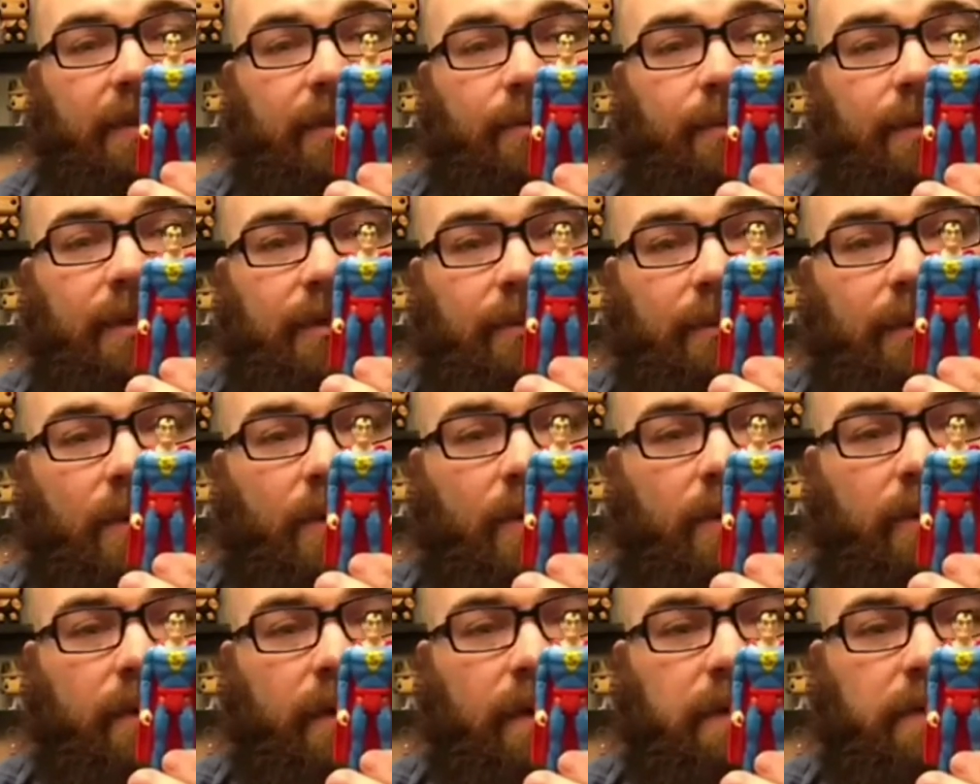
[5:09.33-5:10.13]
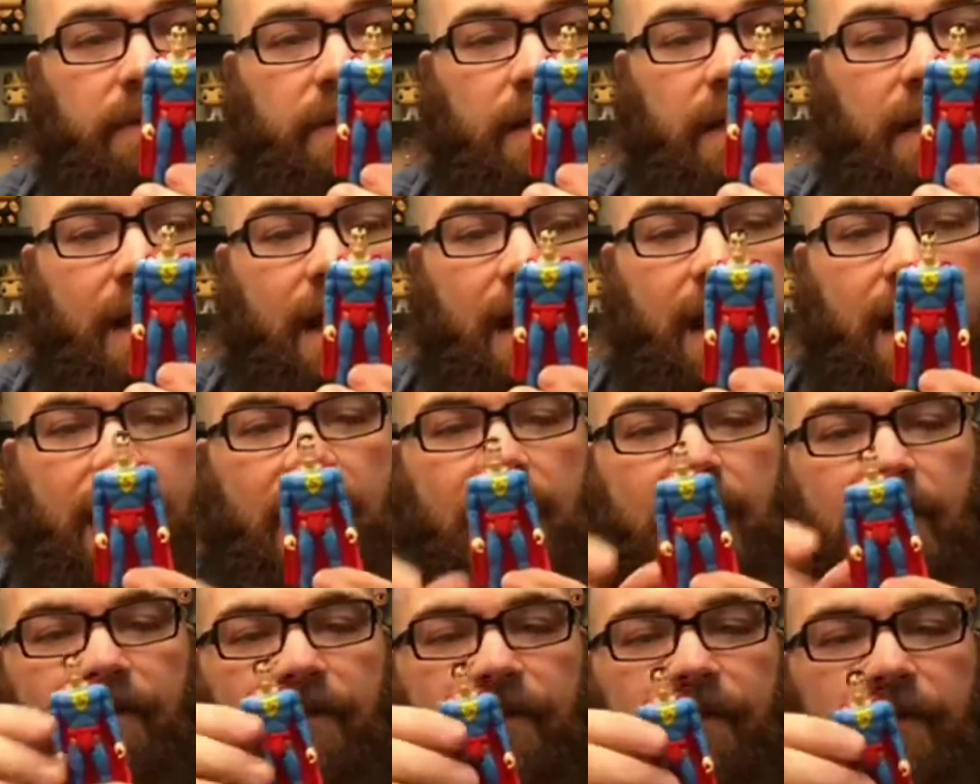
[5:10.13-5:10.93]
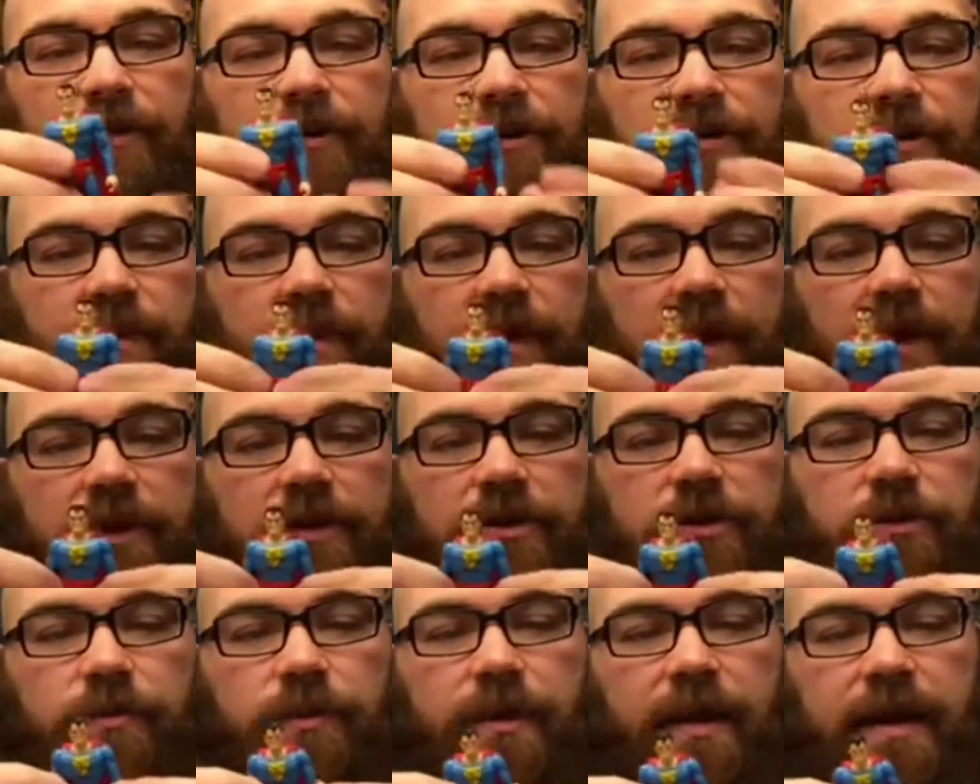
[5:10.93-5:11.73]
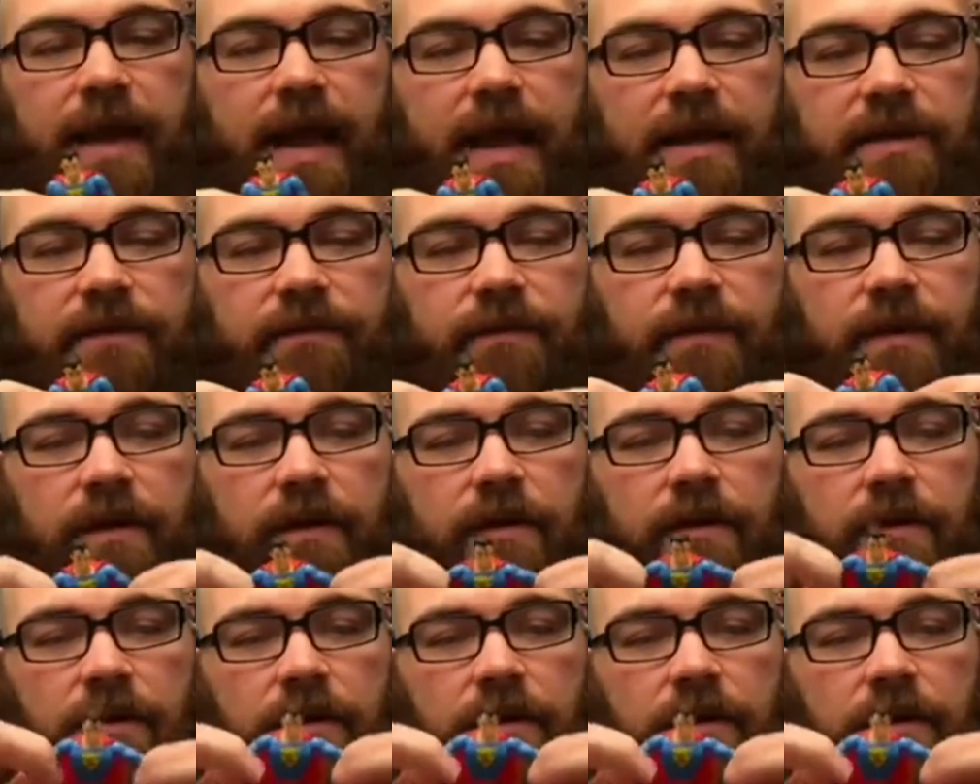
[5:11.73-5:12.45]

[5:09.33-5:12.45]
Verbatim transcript: three and three quarter inch first appearance Superman action figure.